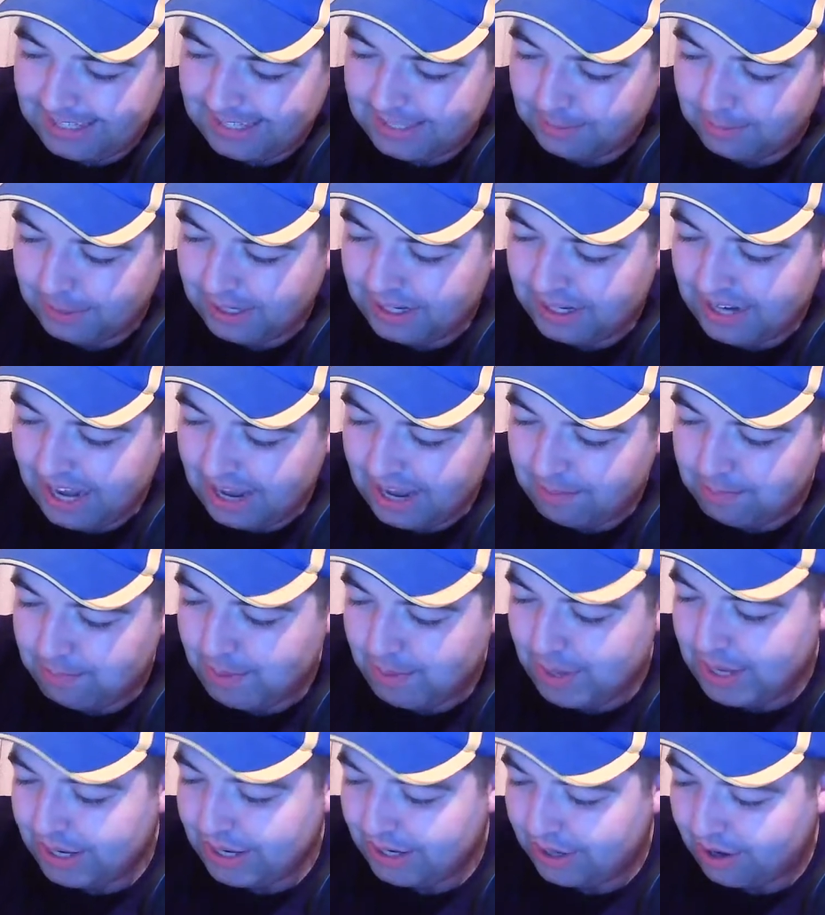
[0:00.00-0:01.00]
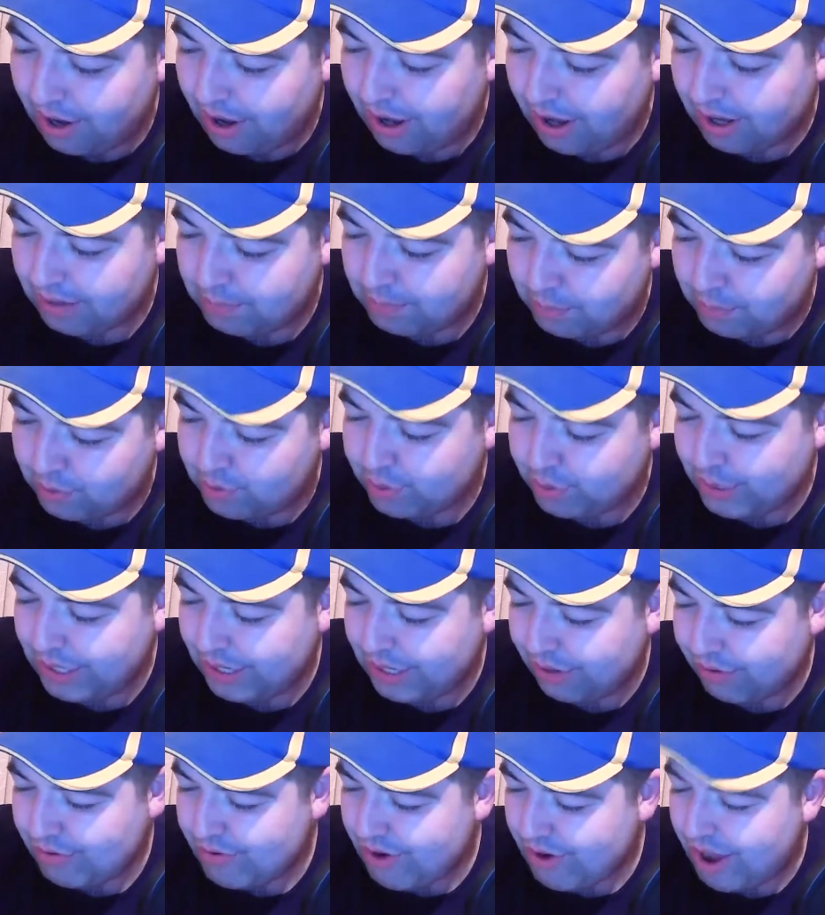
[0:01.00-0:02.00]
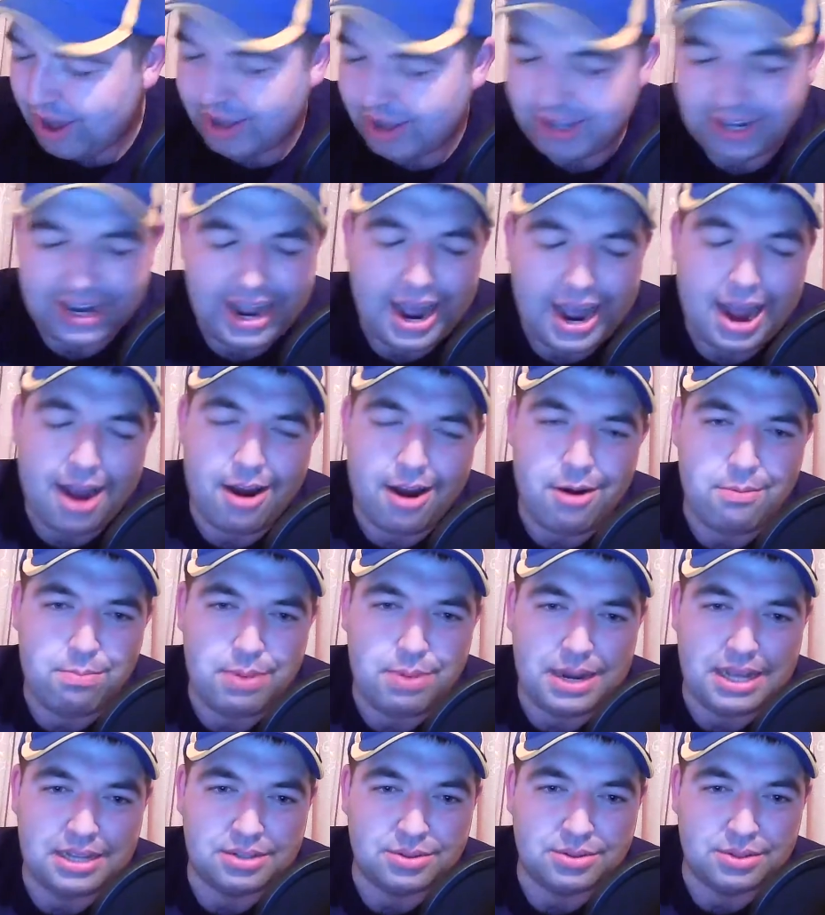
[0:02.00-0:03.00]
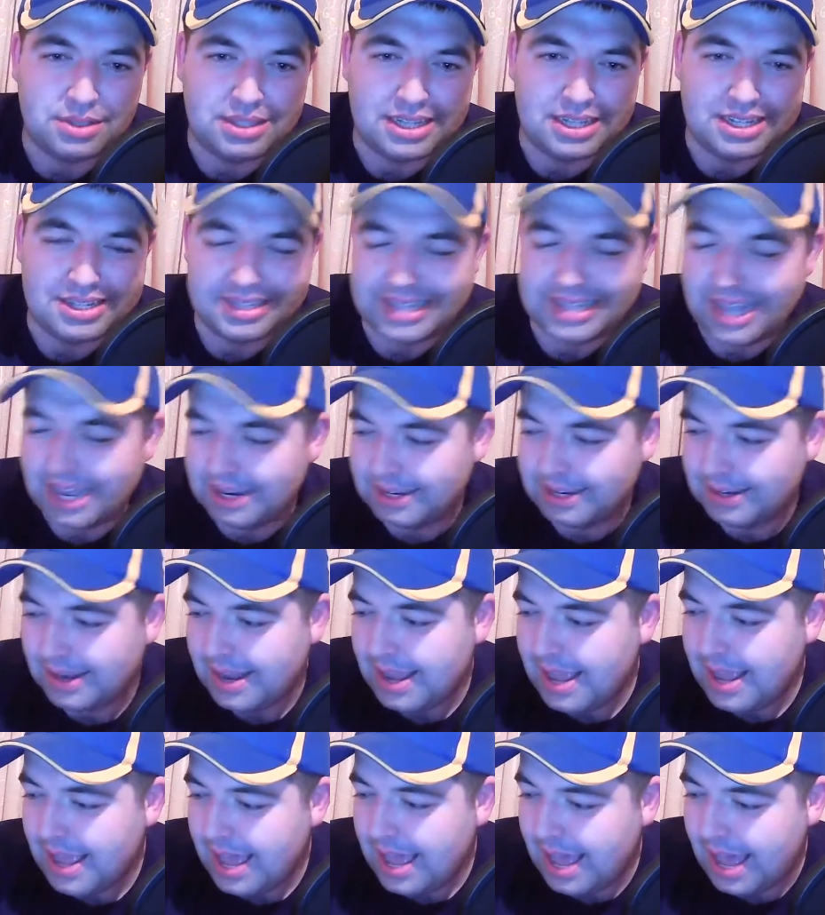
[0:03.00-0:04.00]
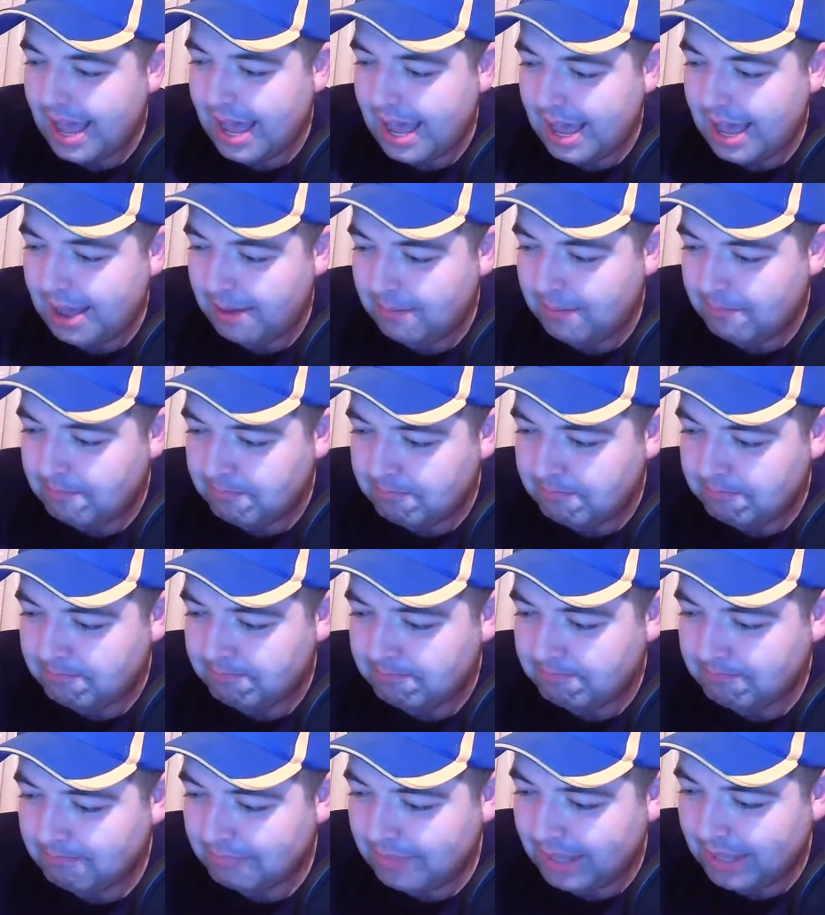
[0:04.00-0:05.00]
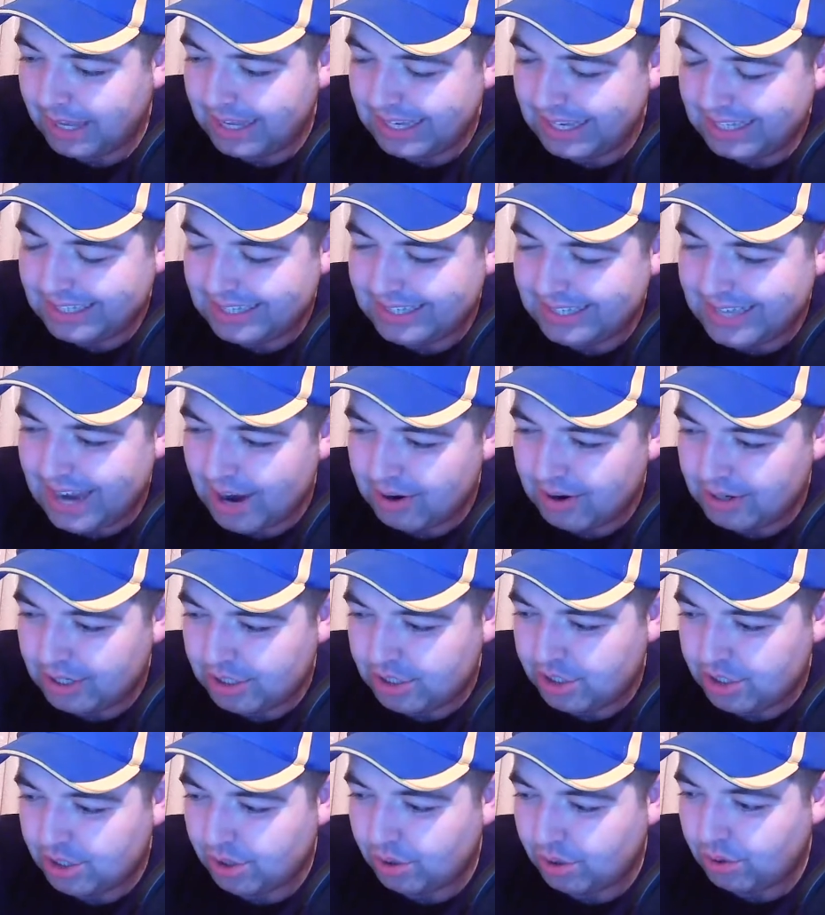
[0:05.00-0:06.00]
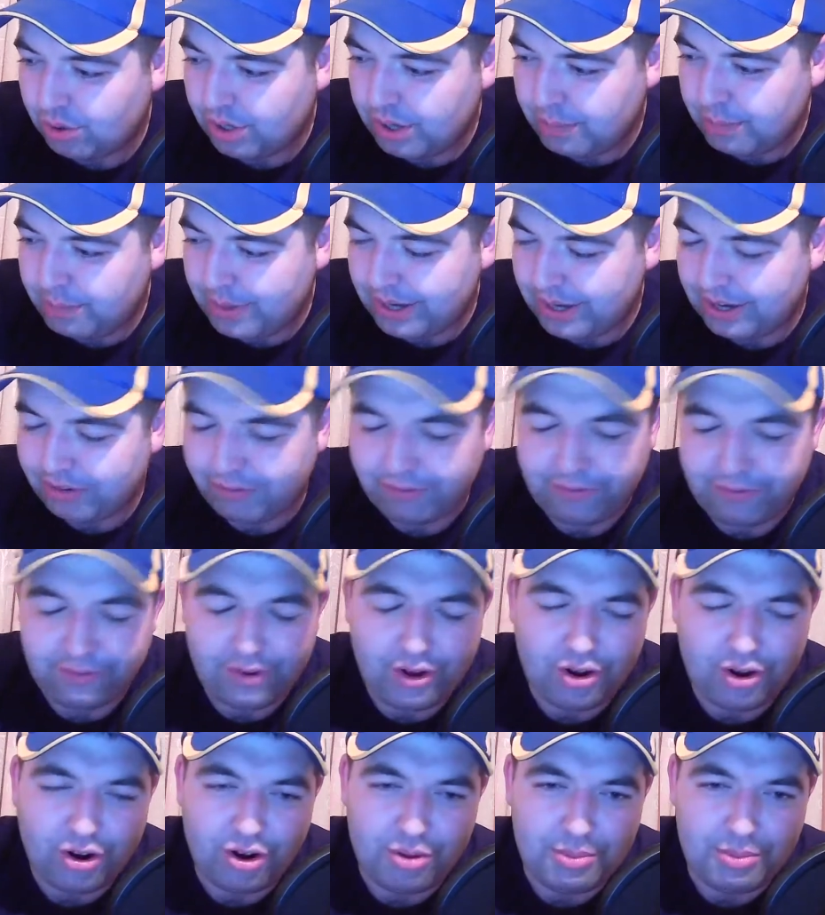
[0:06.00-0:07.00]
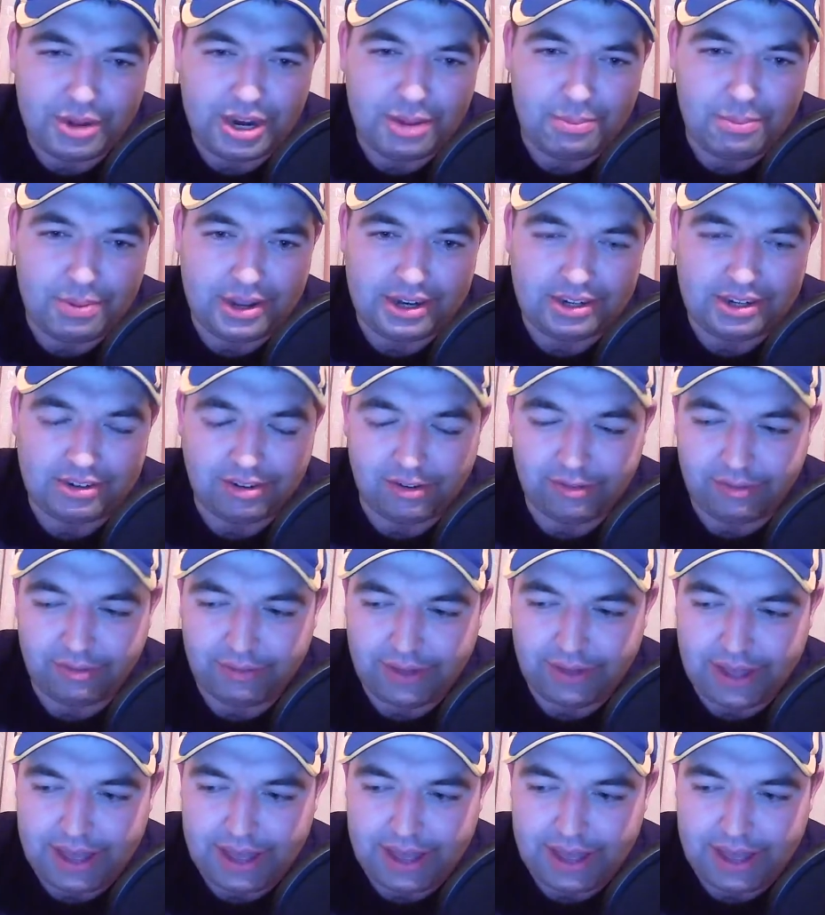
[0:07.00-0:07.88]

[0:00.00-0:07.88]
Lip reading: bit like being caught between a rock and a hard place with this lad. He's started showing a bit of form and a bit of